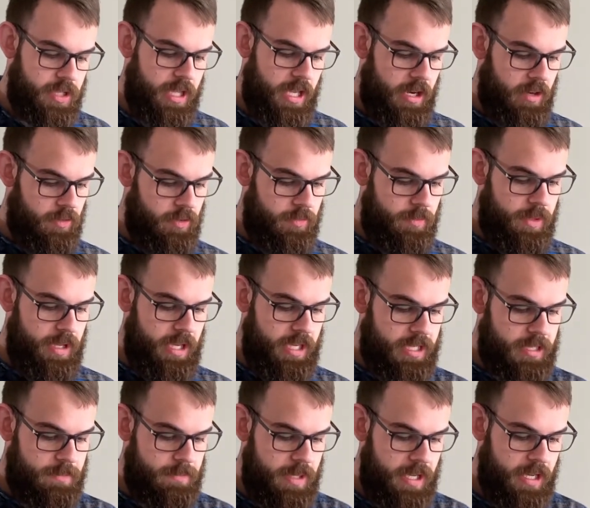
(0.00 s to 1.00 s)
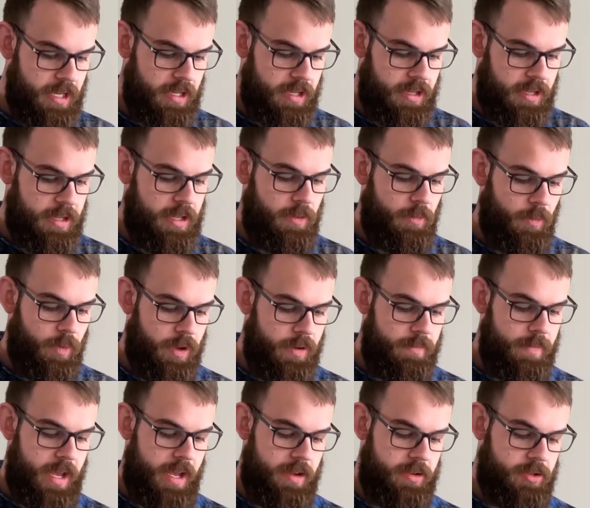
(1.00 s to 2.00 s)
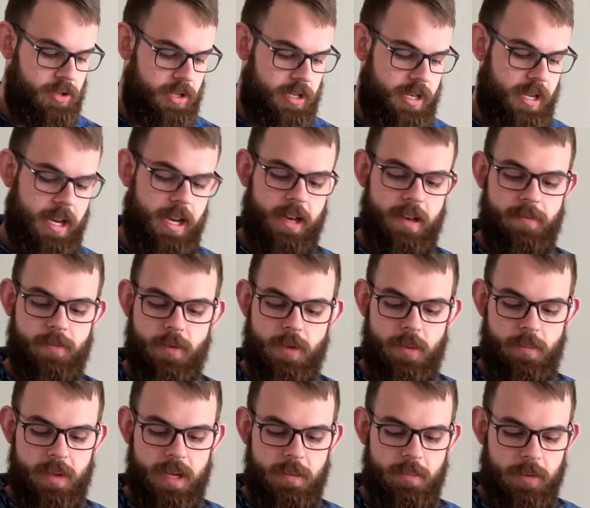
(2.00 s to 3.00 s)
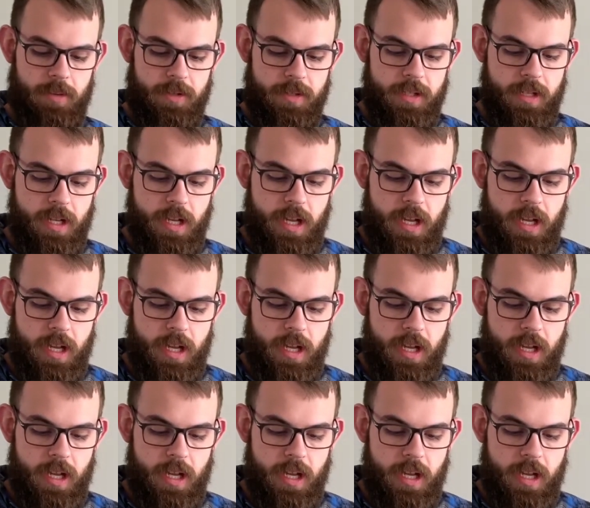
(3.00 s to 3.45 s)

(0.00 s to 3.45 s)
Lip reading: that it would be expedient that one man should die for the people.